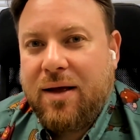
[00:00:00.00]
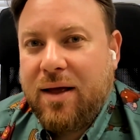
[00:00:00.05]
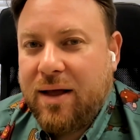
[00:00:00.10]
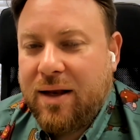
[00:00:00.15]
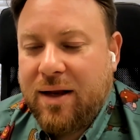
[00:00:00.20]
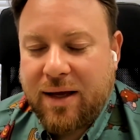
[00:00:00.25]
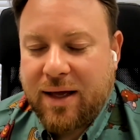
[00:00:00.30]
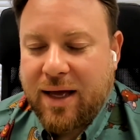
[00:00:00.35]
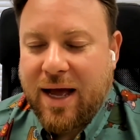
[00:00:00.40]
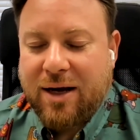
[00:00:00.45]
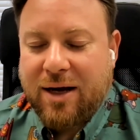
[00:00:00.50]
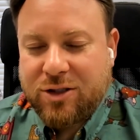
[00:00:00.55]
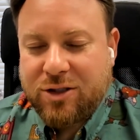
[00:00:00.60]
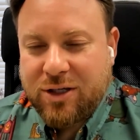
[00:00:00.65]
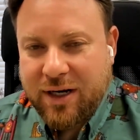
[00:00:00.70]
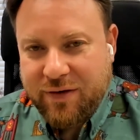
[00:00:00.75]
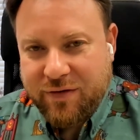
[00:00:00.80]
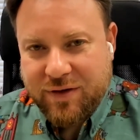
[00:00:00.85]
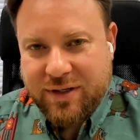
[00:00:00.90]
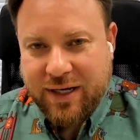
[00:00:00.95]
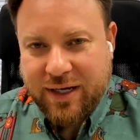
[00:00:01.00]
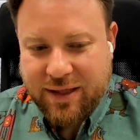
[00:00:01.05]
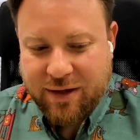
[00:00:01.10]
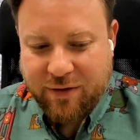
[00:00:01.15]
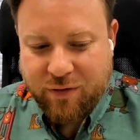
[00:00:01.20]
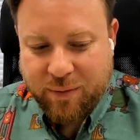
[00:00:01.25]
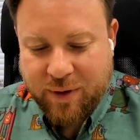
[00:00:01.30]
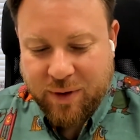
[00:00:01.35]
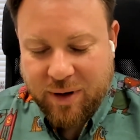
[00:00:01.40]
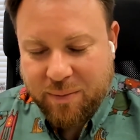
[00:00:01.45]
Like, how should I even take
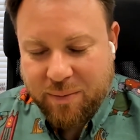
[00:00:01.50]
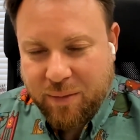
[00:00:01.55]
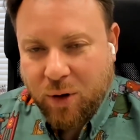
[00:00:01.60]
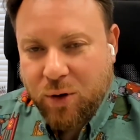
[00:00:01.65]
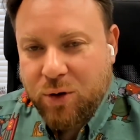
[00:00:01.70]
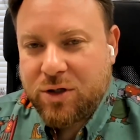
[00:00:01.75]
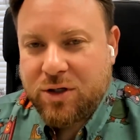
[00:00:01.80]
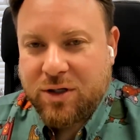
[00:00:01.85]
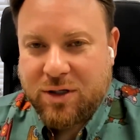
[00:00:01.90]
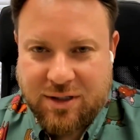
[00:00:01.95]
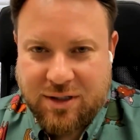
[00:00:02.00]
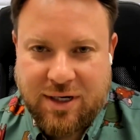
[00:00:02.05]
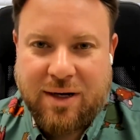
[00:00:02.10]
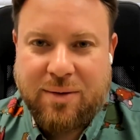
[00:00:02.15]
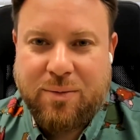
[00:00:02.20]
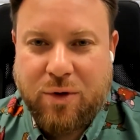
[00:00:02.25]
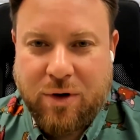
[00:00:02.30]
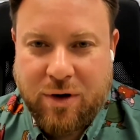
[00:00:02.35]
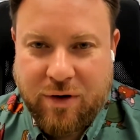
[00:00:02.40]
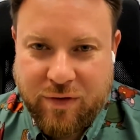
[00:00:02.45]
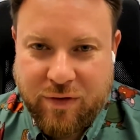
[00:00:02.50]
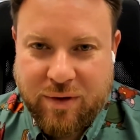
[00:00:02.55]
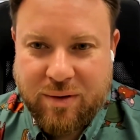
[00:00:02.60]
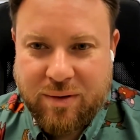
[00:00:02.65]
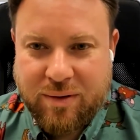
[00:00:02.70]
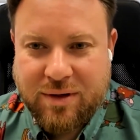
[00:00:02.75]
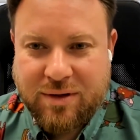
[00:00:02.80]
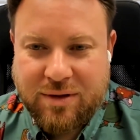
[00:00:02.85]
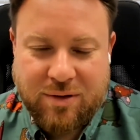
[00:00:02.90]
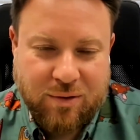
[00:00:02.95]
that from an emotional standpoint?
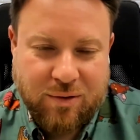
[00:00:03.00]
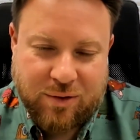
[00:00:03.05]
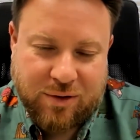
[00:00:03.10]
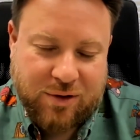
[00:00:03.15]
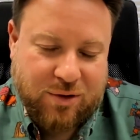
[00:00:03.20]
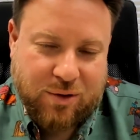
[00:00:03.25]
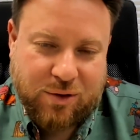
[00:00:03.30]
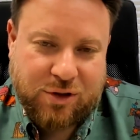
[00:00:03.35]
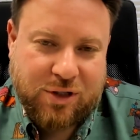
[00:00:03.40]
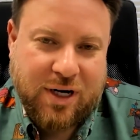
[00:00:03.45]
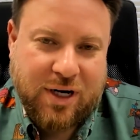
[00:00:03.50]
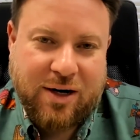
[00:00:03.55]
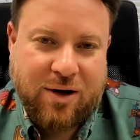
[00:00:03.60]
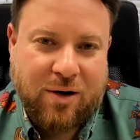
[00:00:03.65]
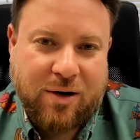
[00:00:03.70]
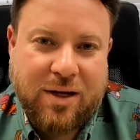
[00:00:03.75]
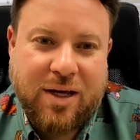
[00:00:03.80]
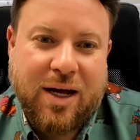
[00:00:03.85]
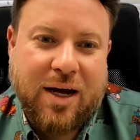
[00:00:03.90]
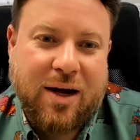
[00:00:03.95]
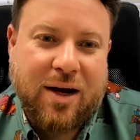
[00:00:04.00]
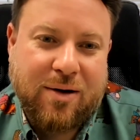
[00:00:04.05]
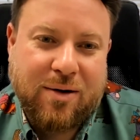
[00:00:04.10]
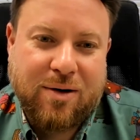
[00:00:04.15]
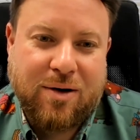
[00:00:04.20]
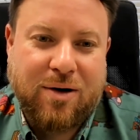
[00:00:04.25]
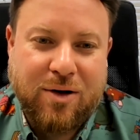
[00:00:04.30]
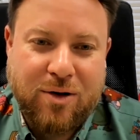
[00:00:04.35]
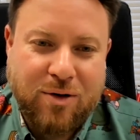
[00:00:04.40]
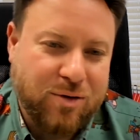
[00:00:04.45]
Or should I not care?
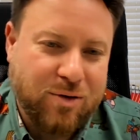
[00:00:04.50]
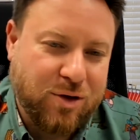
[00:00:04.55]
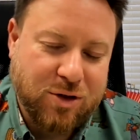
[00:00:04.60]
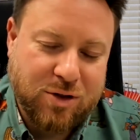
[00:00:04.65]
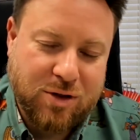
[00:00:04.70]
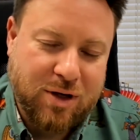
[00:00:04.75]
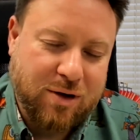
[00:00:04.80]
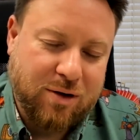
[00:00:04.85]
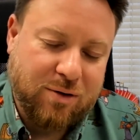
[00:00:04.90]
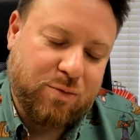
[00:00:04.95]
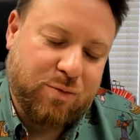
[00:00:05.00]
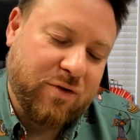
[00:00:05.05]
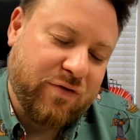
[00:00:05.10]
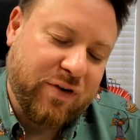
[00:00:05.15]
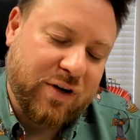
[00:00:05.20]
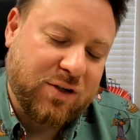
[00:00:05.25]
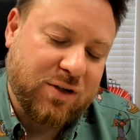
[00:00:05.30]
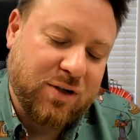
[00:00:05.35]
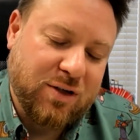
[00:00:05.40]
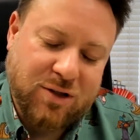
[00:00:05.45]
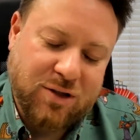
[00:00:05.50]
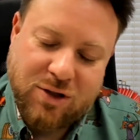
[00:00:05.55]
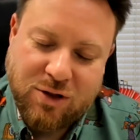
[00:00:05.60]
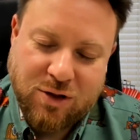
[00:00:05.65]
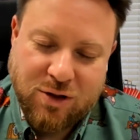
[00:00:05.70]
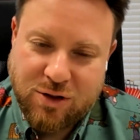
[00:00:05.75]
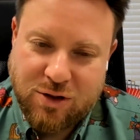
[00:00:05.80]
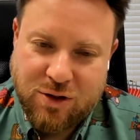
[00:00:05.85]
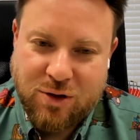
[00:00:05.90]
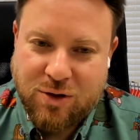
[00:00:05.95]
Are you just like professionals and
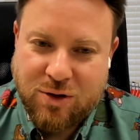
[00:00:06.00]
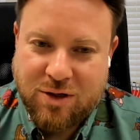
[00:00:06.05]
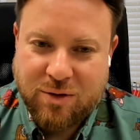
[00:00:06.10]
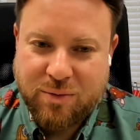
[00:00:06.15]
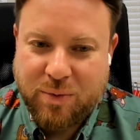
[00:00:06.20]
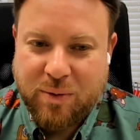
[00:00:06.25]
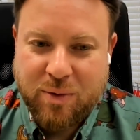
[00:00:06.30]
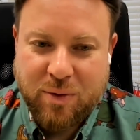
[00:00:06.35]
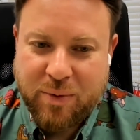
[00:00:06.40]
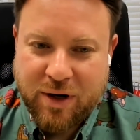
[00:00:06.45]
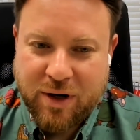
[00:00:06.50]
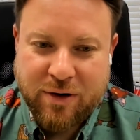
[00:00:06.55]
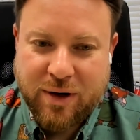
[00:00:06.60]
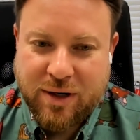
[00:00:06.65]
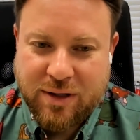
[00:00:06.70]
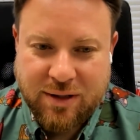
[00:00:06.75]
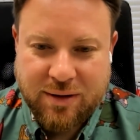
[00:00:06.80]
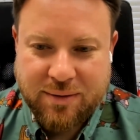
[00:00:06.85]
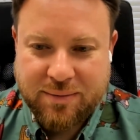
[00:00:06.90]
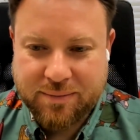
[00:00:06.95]
you're just used to people being crazy?